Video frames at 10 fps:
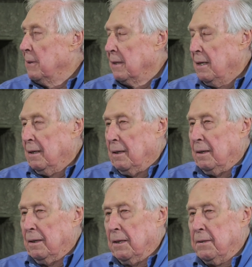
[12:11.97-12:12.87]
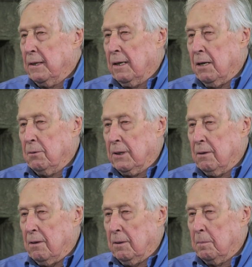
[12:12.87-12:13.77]
But the thing I
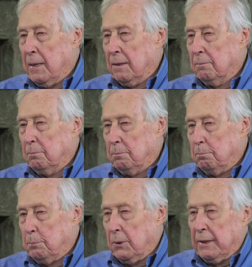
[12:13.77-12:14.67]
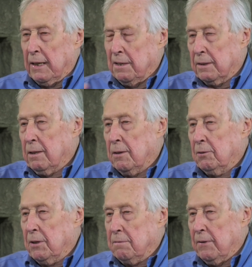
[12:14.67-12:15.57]
recall about putting in the
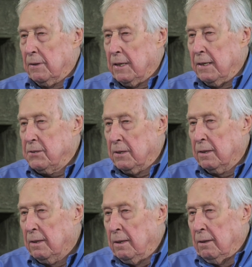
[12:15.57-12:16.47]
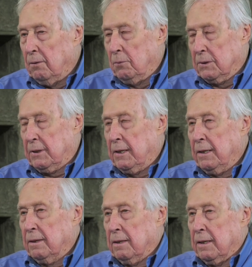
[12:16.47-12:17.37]
concrete foundation was
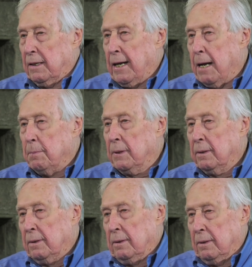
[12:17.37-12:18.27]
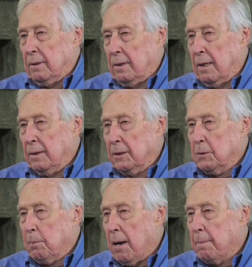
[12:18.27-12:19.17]
getting the cabin on
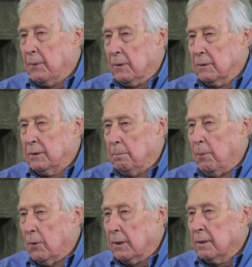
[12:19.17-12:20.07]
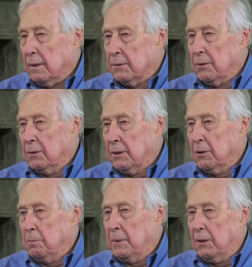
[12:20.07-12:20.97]
its proper support so that it
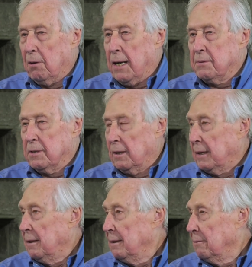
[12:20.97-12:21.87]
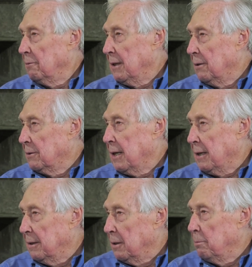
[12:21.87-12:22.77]
could be gradually
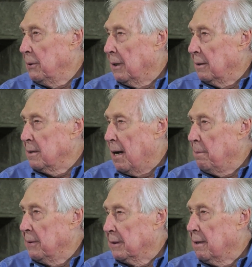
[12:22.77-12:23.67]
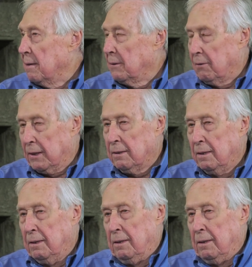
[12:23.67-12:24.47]
relocated and put on top of the concrete.